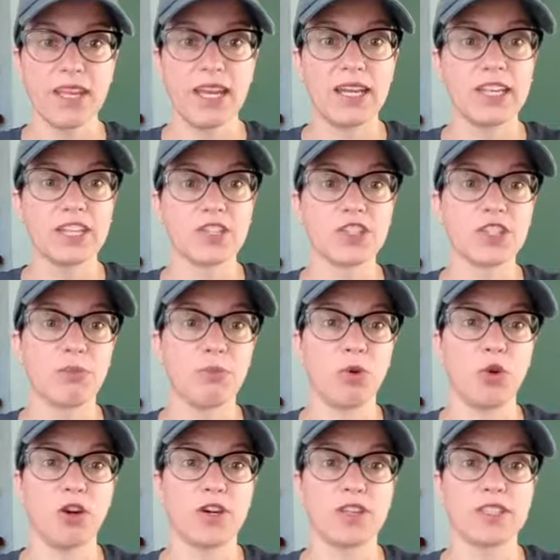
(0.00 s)
And it can
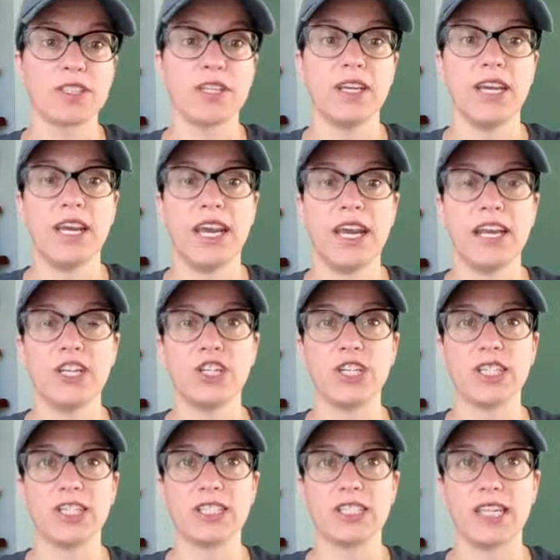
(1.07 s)
support
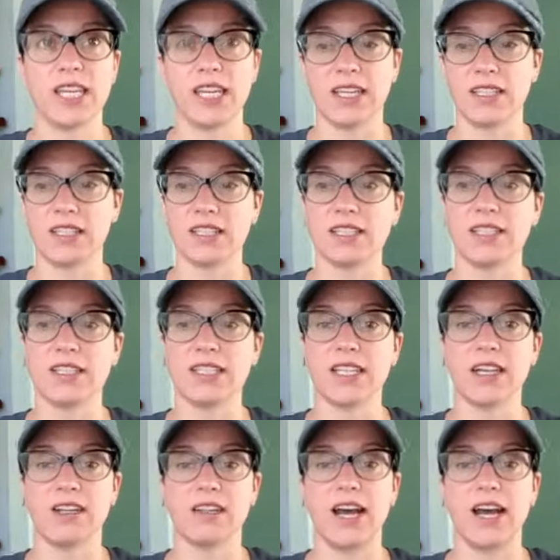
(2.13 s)
aging skin. This is in a